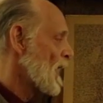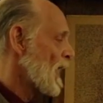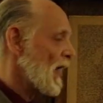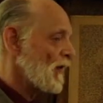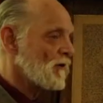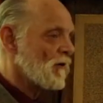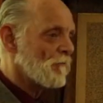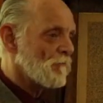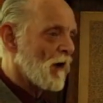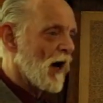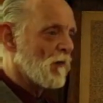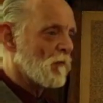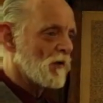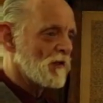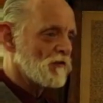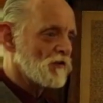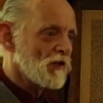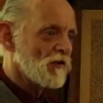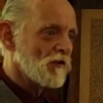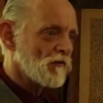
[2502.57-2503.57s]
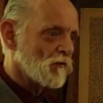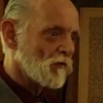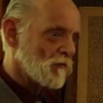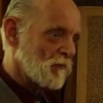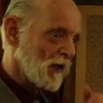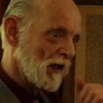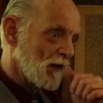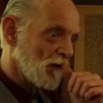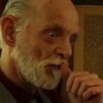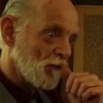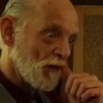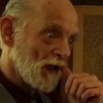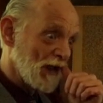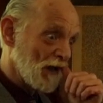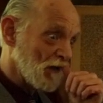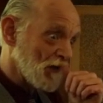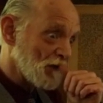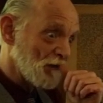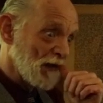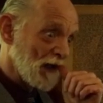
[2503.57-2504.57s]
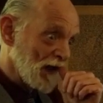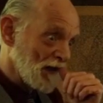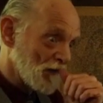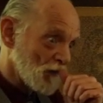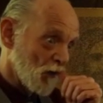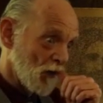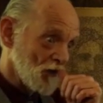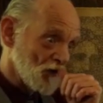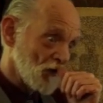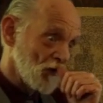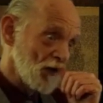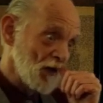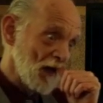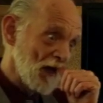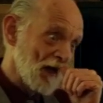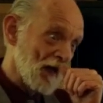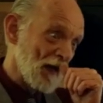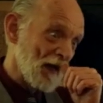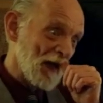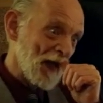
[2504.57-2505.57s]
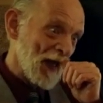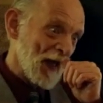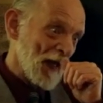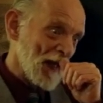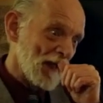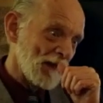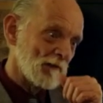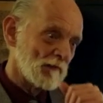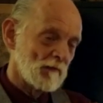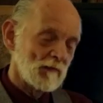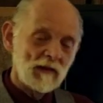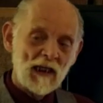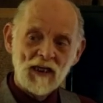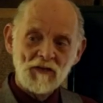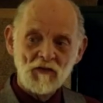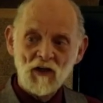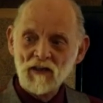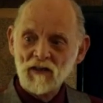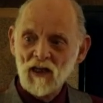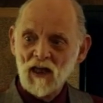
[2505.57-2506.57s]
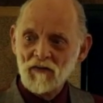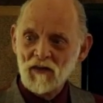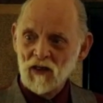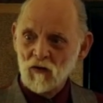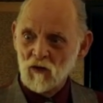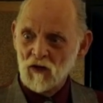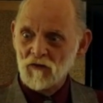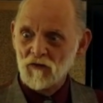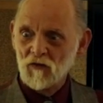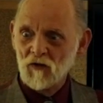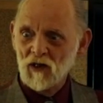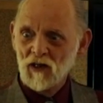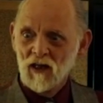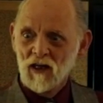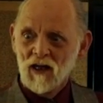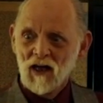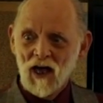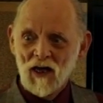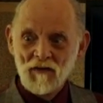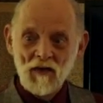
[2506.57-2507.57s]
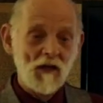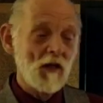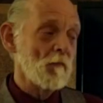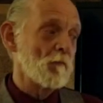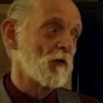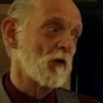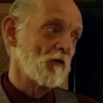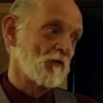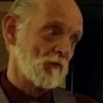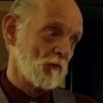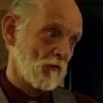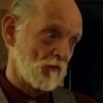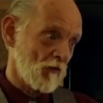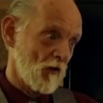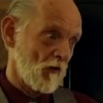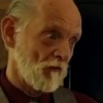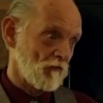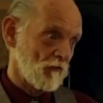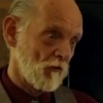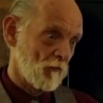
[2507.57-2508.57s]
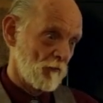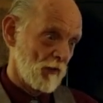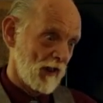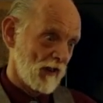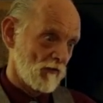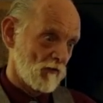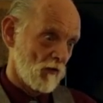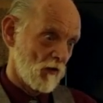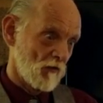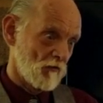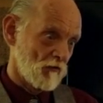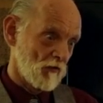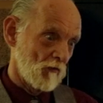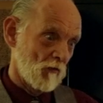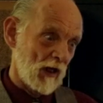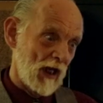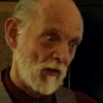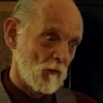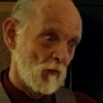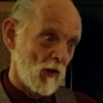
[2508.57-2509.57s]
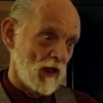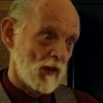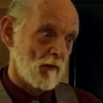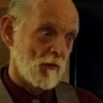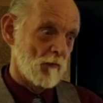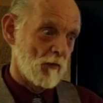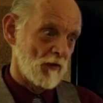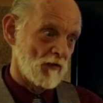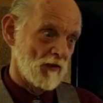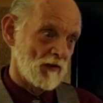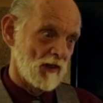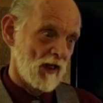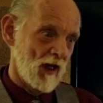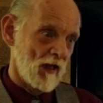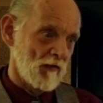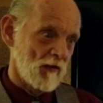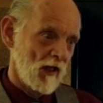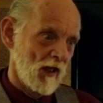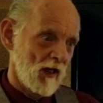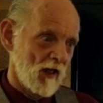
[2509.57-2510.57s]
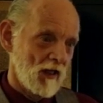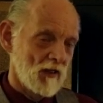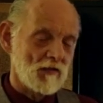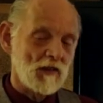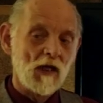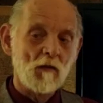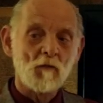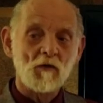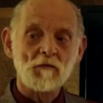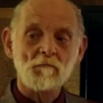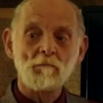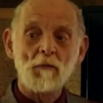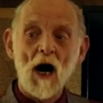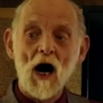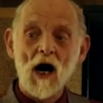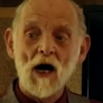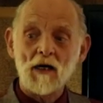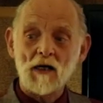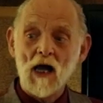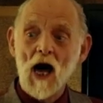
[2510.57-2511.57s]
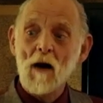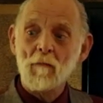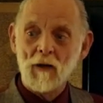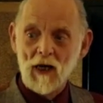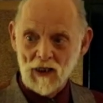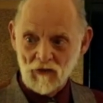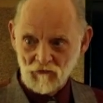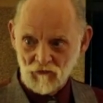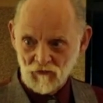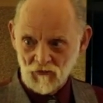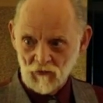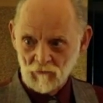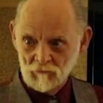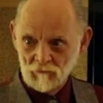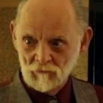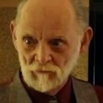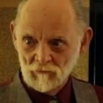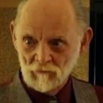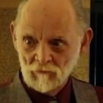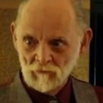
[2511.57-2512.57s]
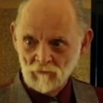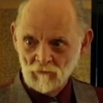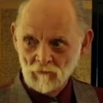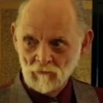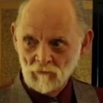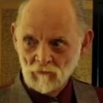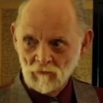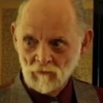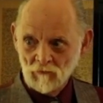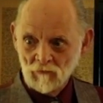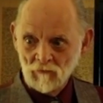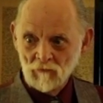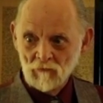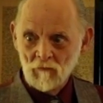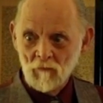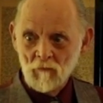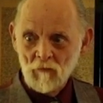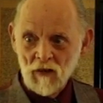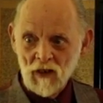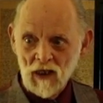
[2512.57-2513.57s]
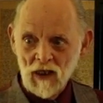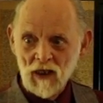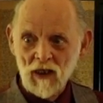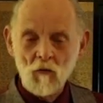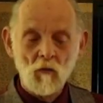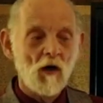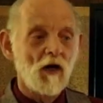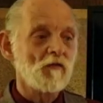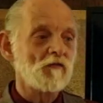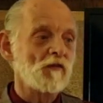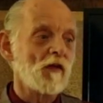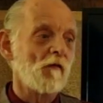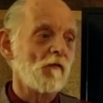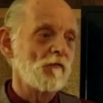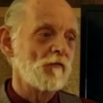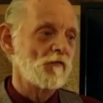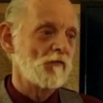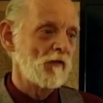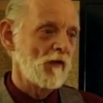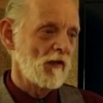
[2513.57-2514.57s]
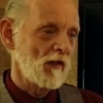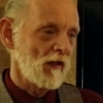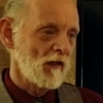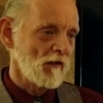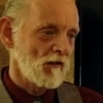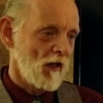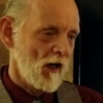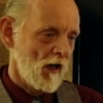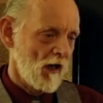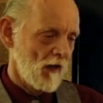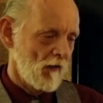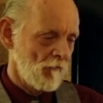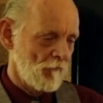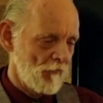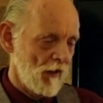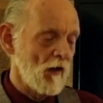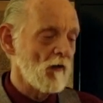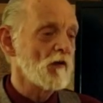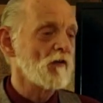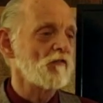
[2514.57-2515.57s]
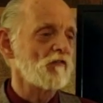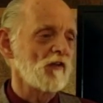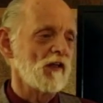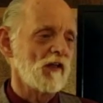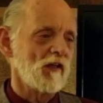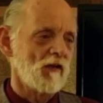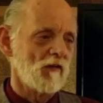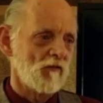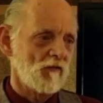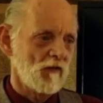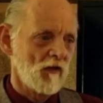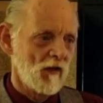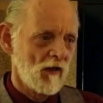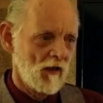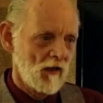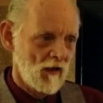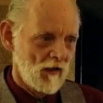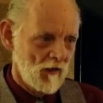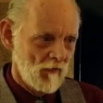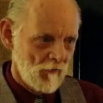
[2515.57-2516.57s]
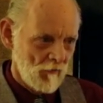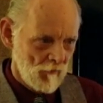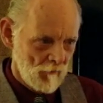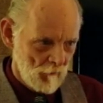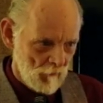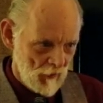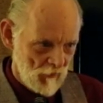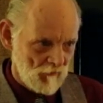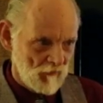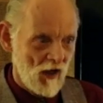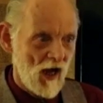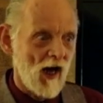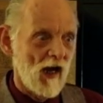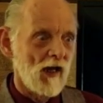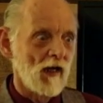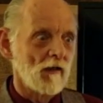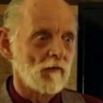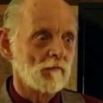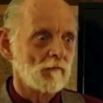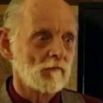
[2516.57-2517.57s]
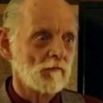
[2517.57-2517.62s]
And you find when Jesus was being, when he was being tortured, he said nothing, went through it. Another person was also being tortured and getting ready to be put to death. His name was Barabbas. He was the, the uh, Pharisees' Messiah.